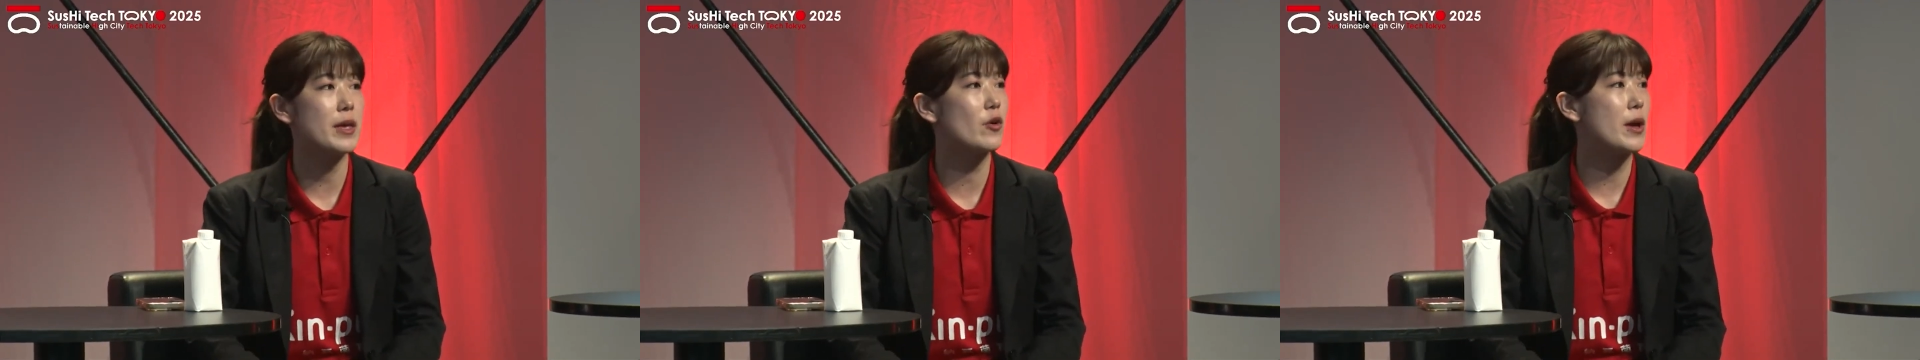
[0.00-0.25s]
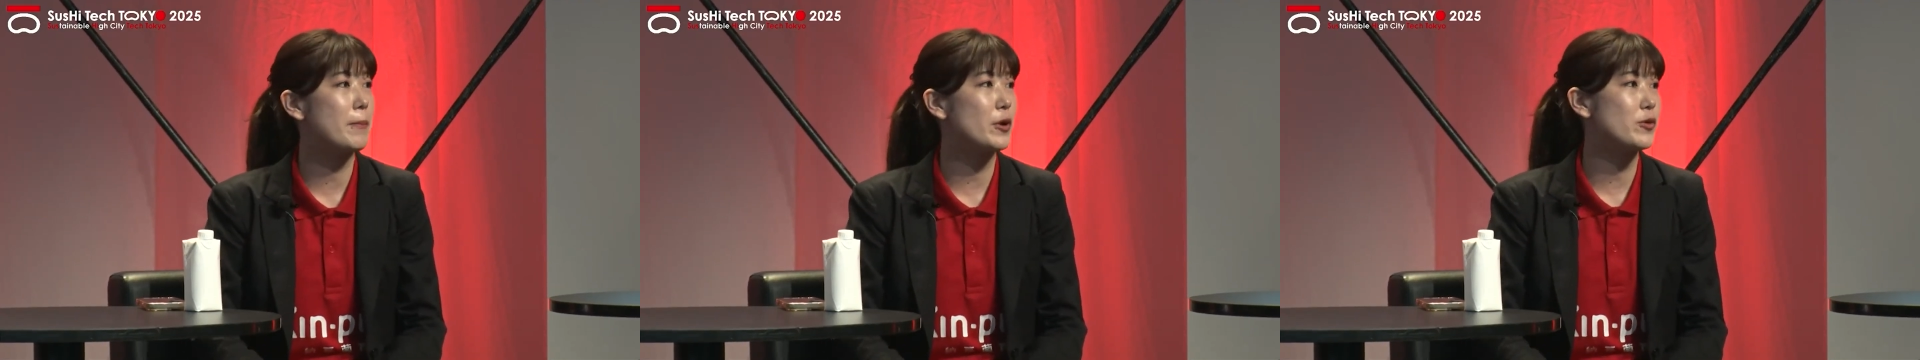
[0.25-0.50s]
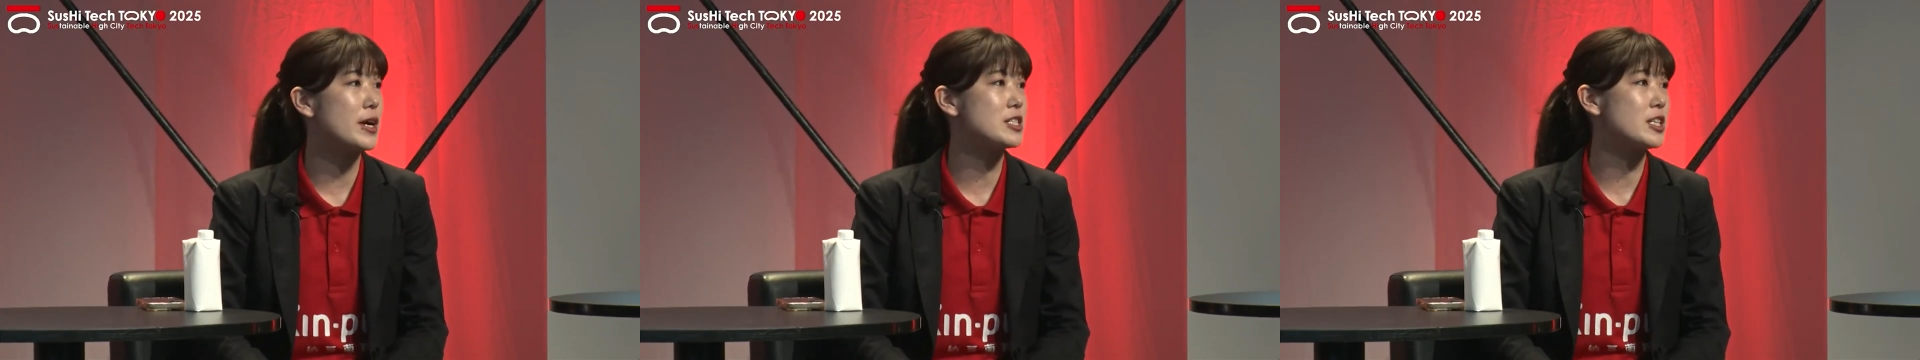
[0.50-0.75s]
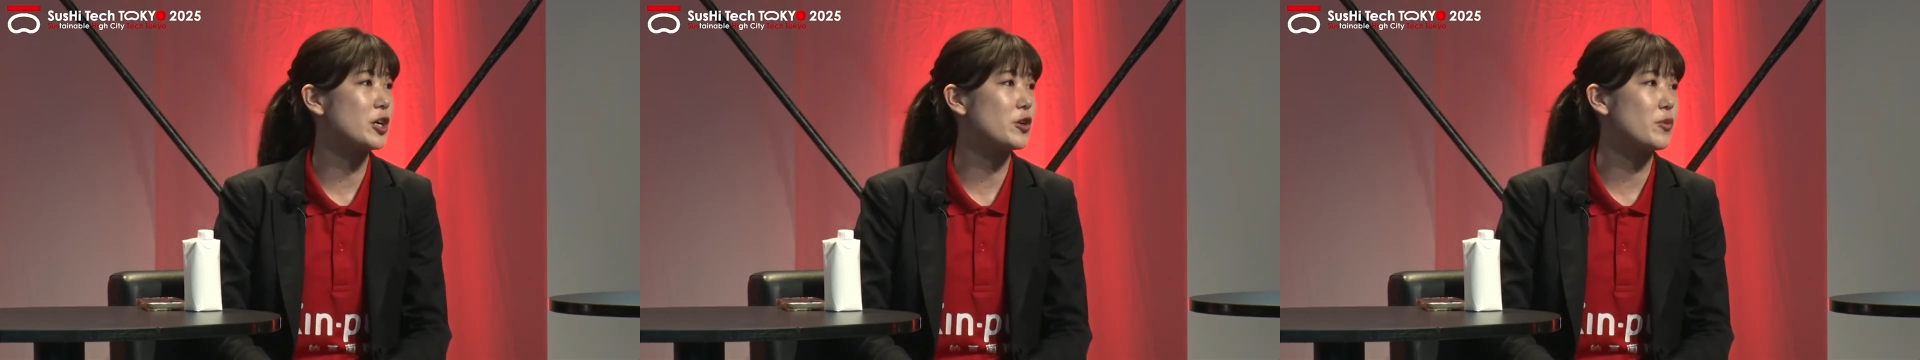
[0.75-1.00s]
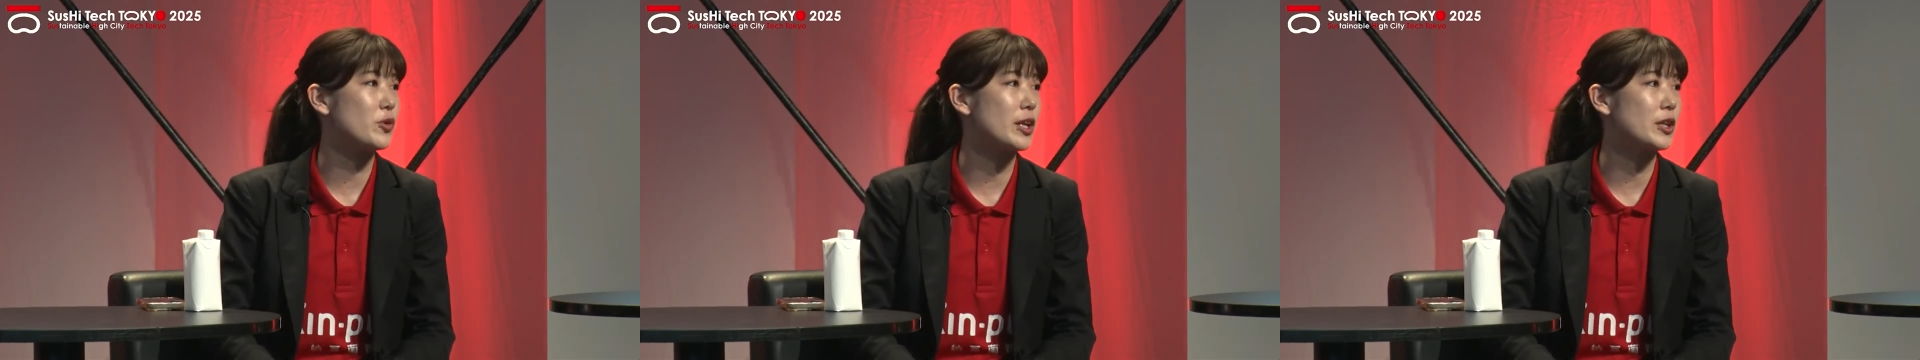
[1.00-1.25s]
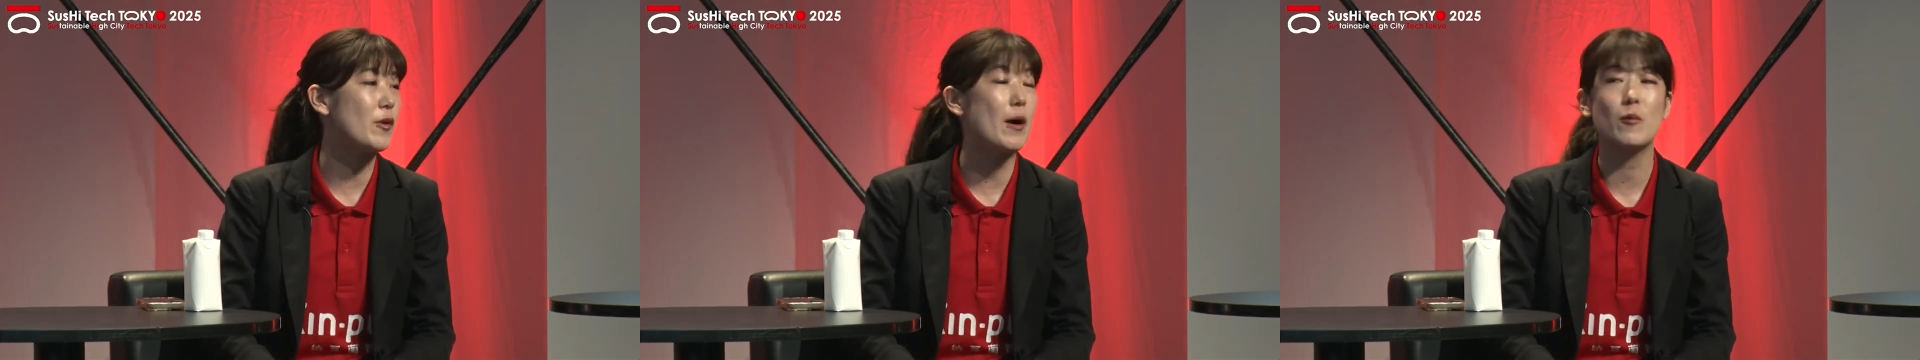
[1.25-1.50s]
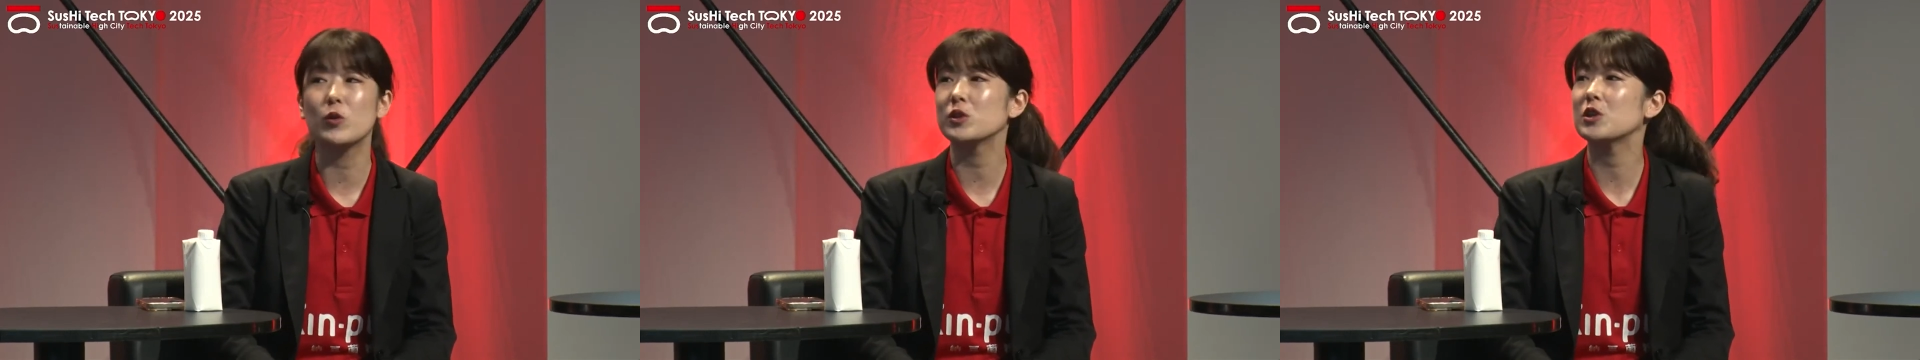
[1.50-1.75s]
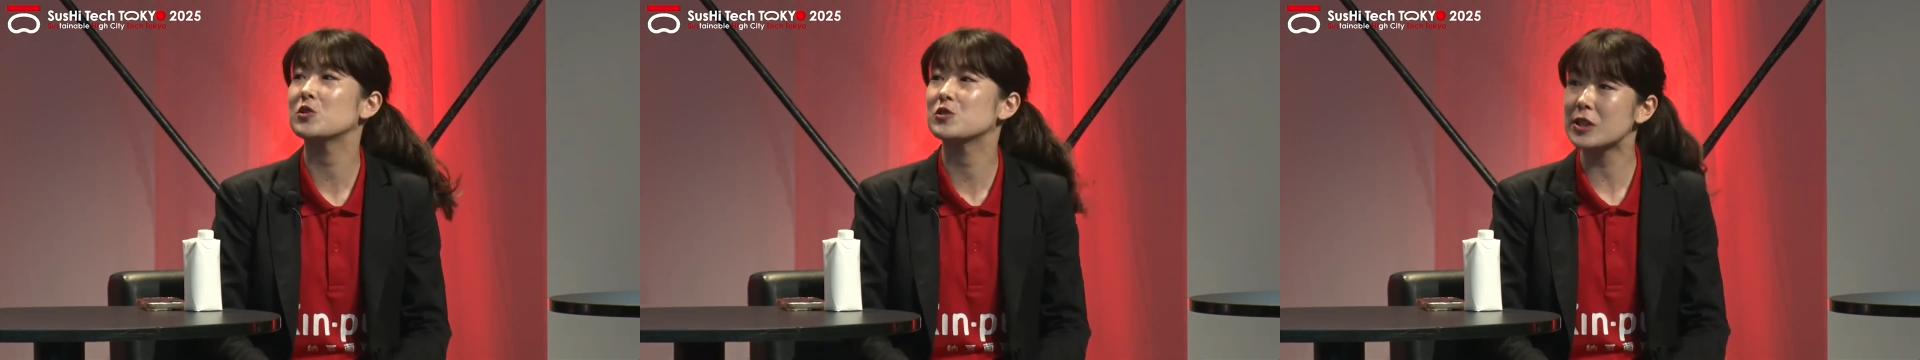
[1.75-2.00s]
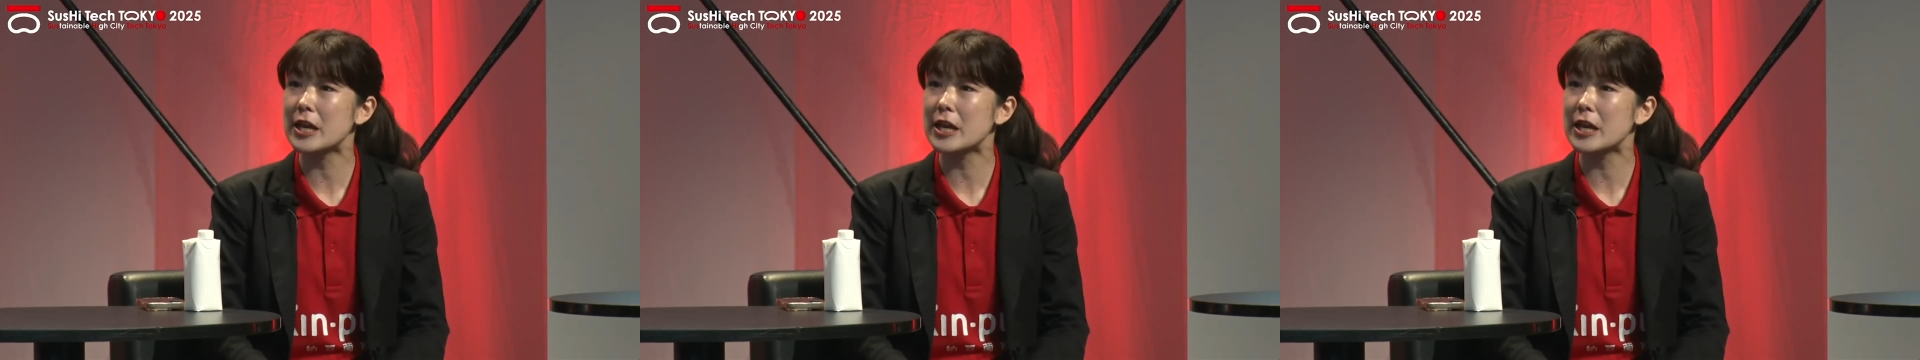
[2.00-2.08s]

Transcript: volumes of food, I think that